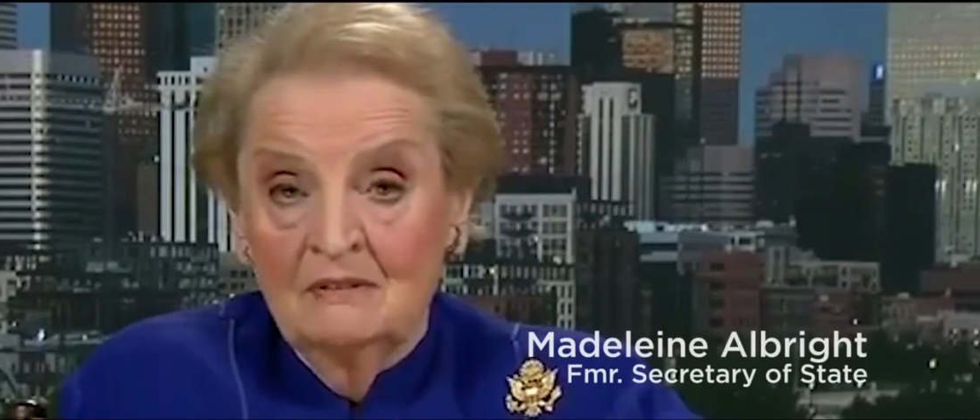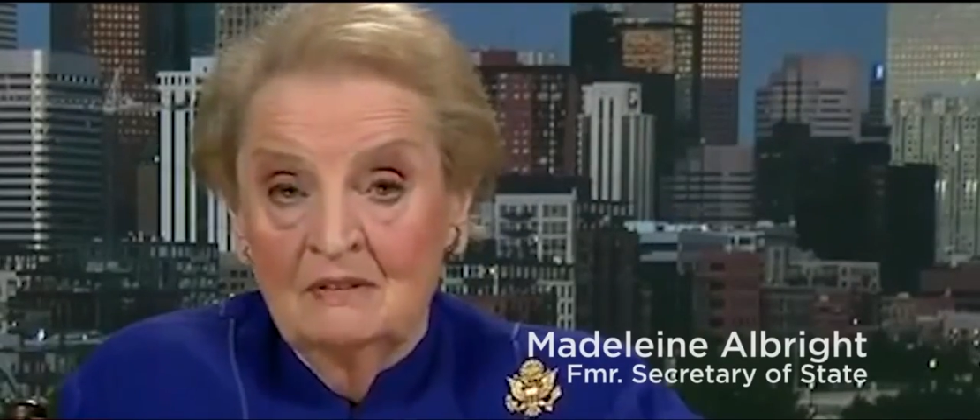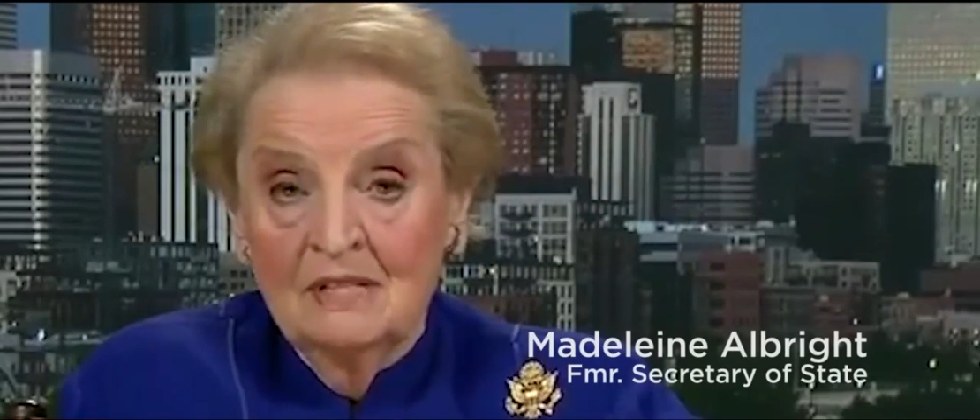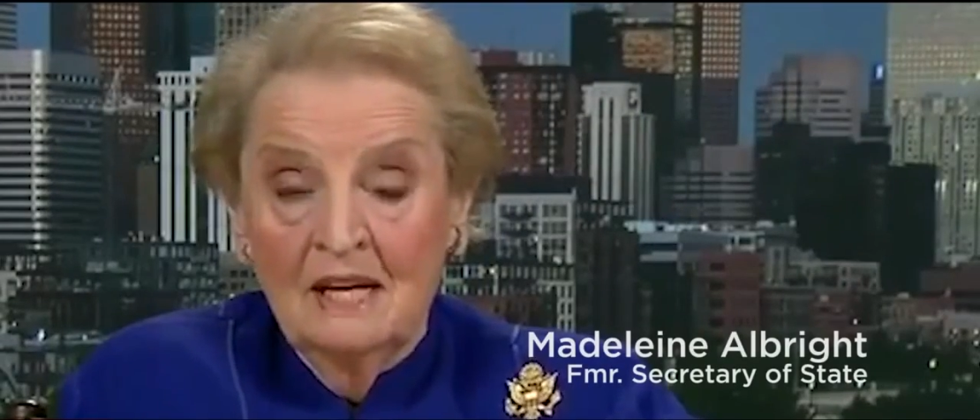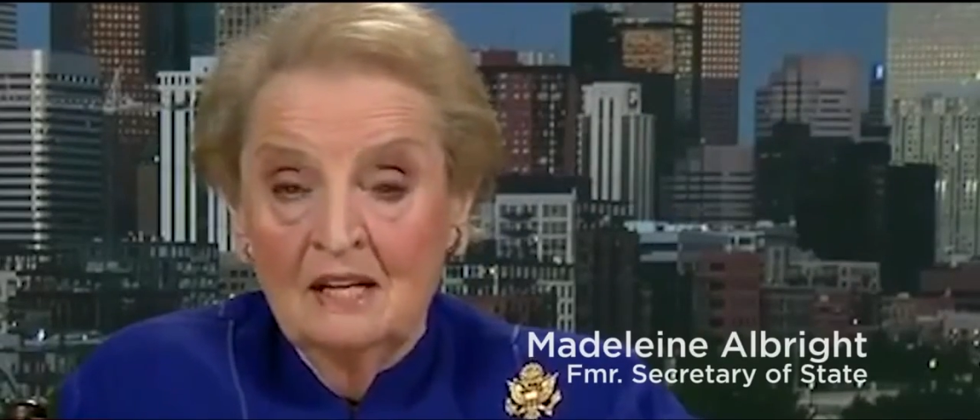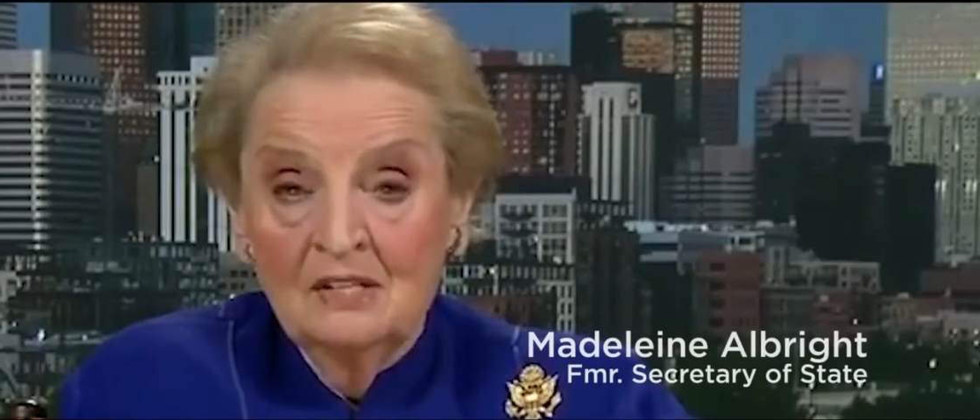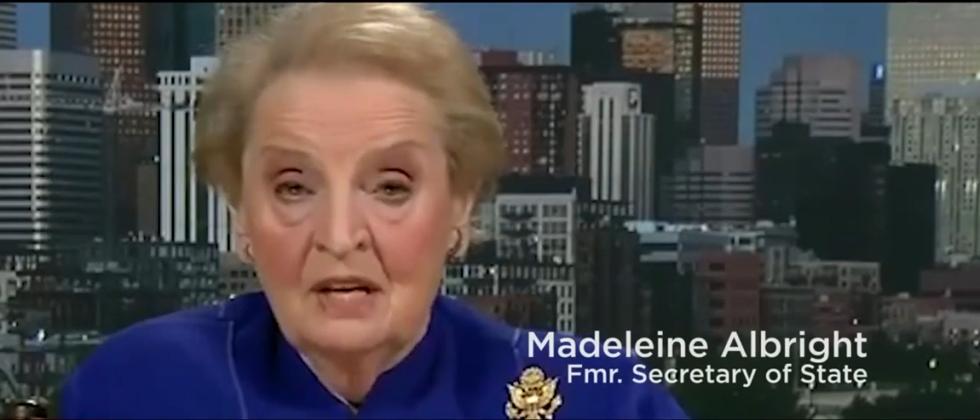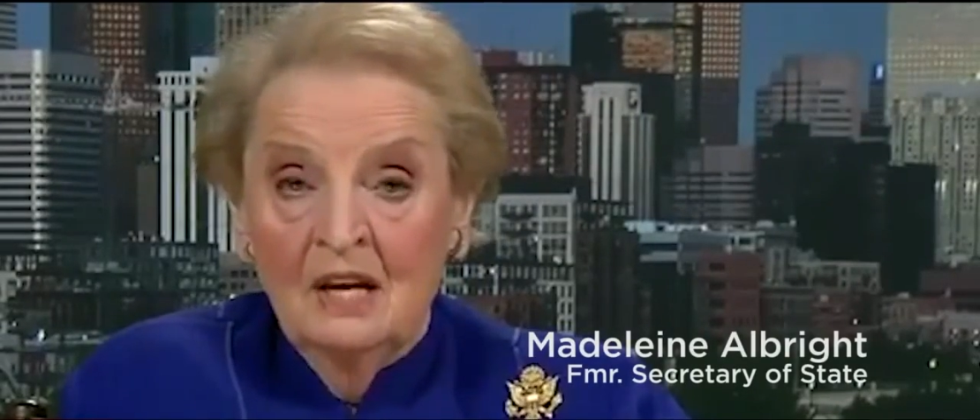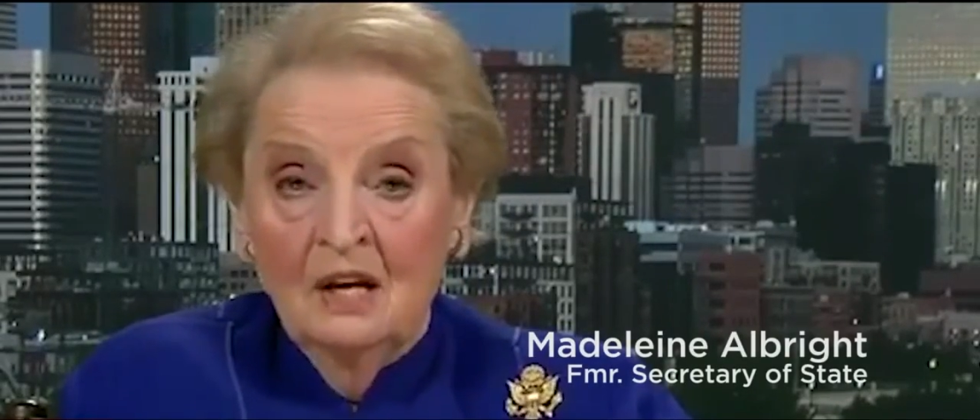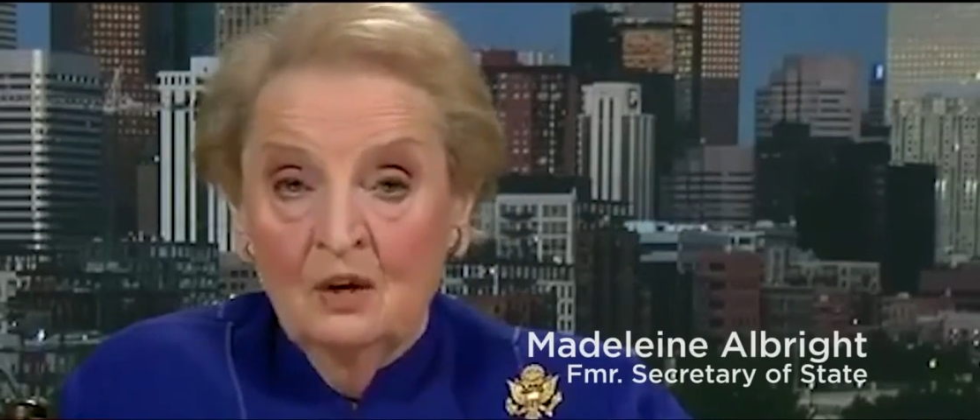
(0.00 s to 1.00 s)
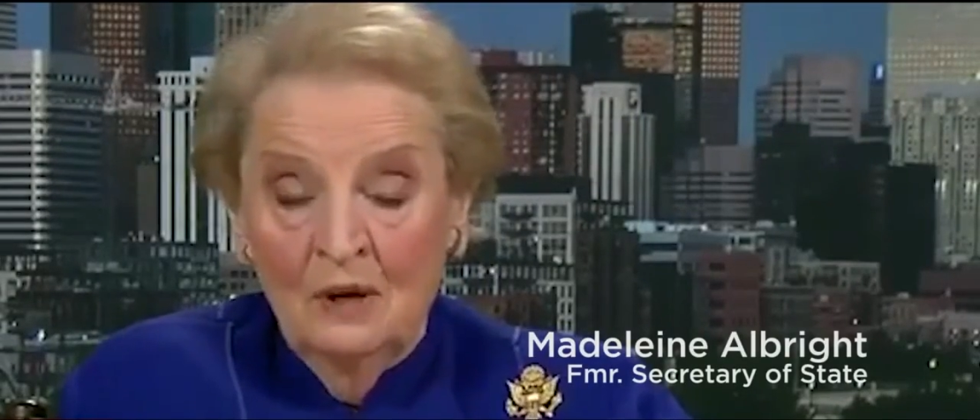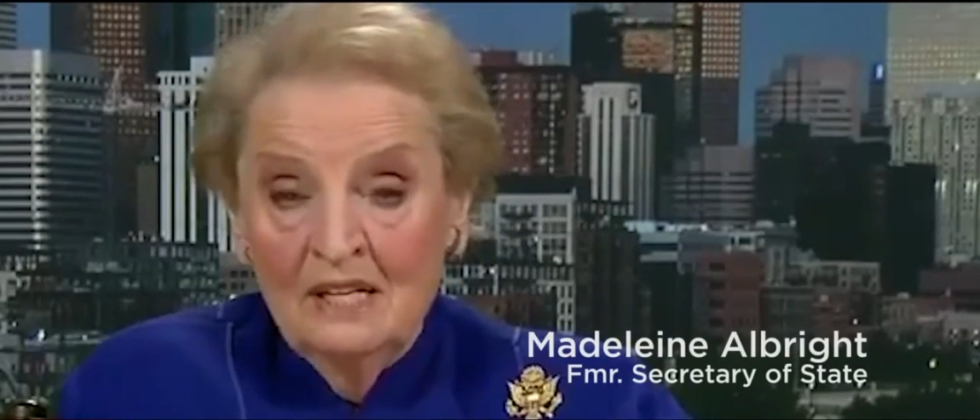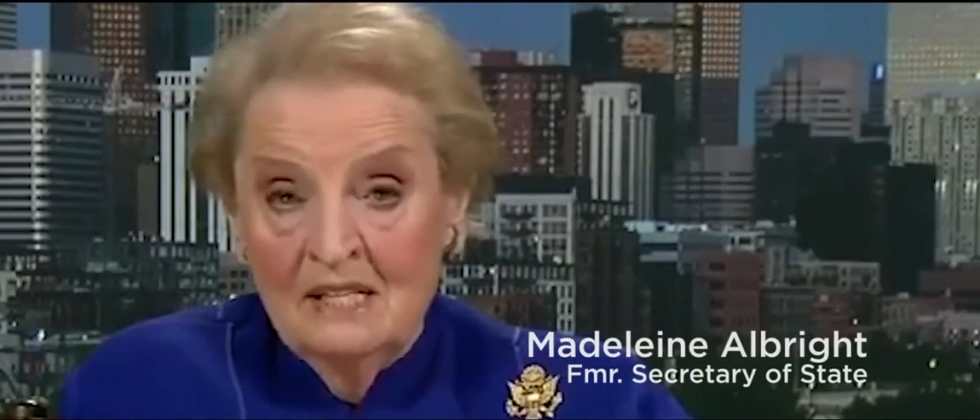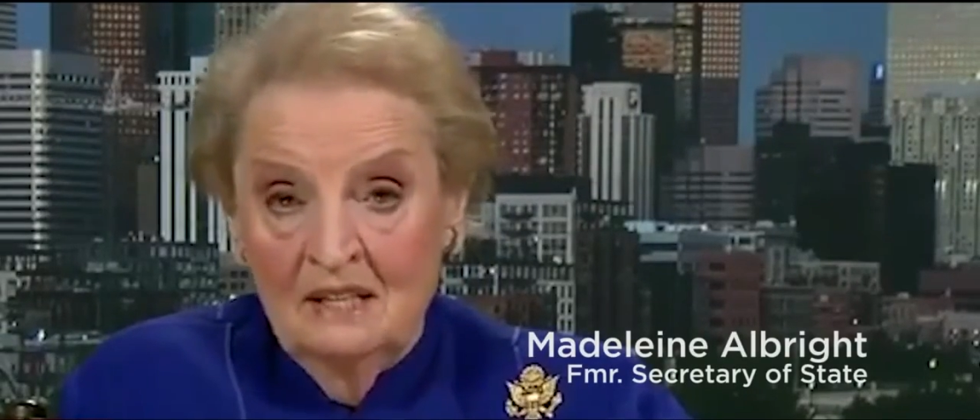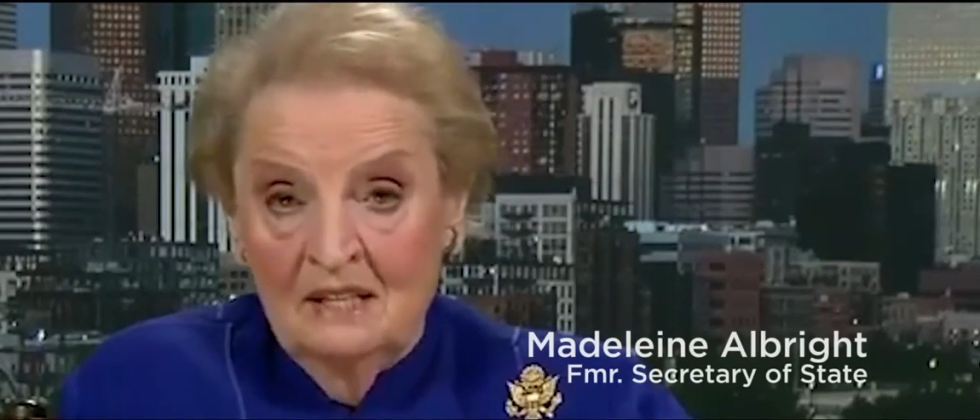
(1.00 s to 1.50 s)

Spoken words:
says crazy